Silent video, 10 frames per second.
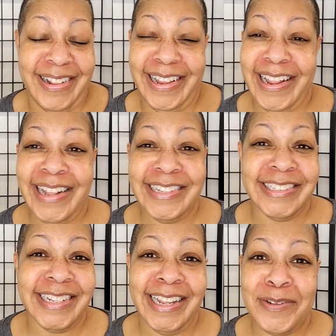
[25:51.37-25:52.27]
Like, I
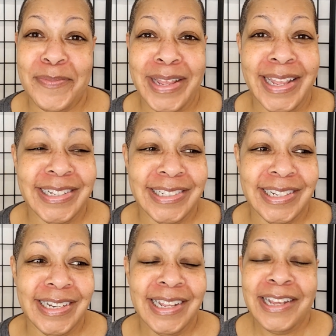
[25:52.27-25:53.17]
just can't
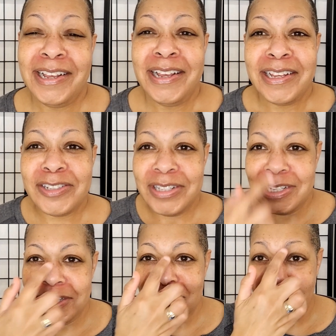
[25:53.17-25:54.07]
imagine, because
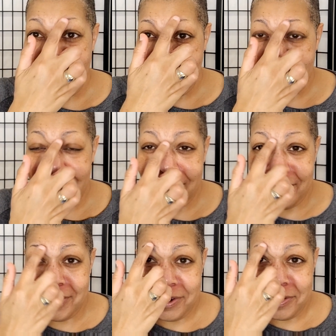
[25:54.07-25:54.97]
these right
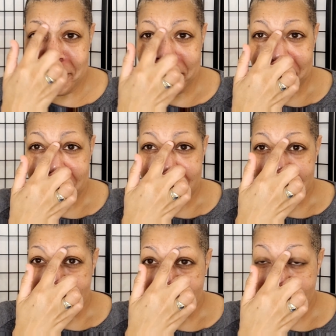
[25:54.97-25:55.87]
here,
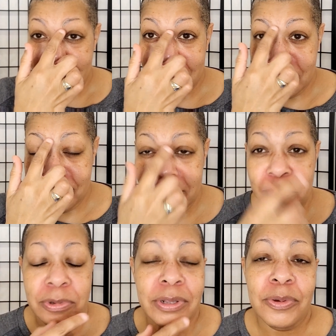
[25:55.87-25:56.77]
these three
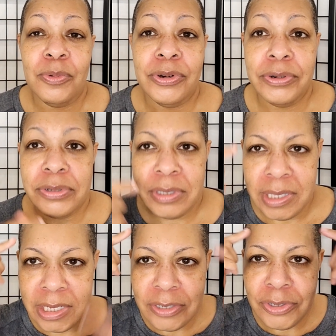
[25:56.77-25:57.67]
were the worst.
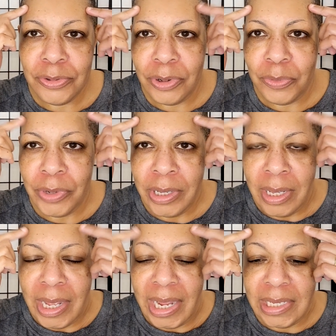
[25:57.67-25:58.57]
These two,
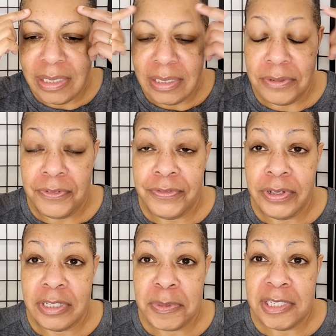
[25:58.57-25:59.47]
I can still
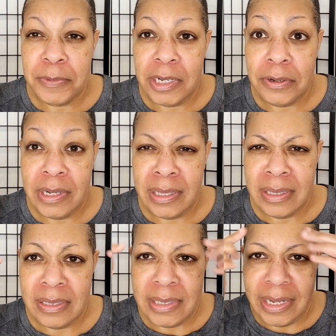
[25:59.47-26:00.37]
feel, especially when I go like
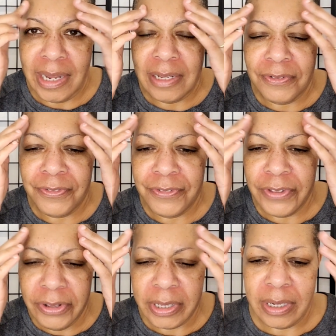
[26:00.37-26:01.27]
this, like I can
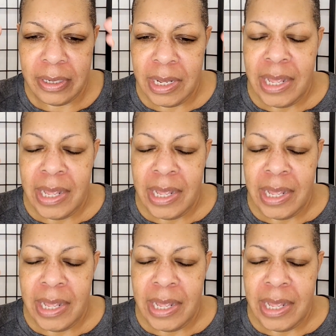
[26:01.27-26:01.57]
feel it.